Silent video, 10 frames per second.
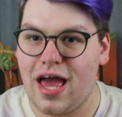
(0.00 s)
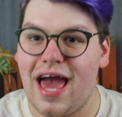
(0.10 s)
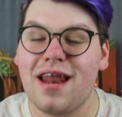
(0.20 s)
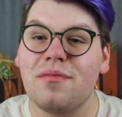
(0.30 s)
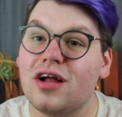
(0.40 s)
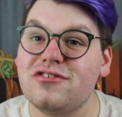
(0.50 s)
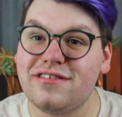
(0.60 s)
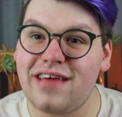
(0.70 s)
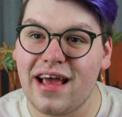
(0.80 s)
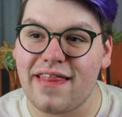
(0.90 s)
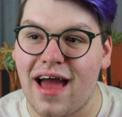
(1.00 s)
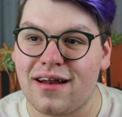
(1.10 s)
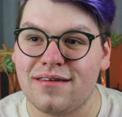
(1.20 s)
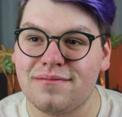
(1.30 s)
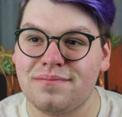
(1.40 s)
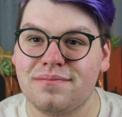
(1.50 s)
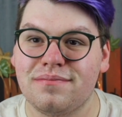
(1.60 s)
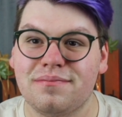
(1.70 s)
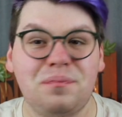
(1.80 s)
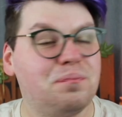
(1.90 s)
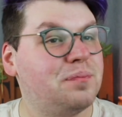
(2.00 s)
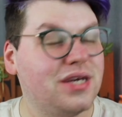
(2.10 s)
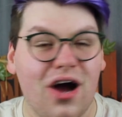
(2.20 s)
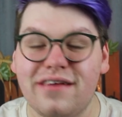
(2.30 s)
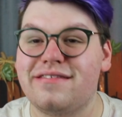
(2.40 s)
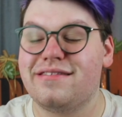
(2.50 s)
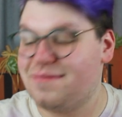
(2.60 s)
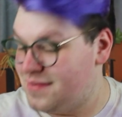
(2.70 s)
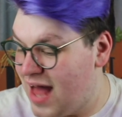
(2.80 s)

And I'm not just saying that because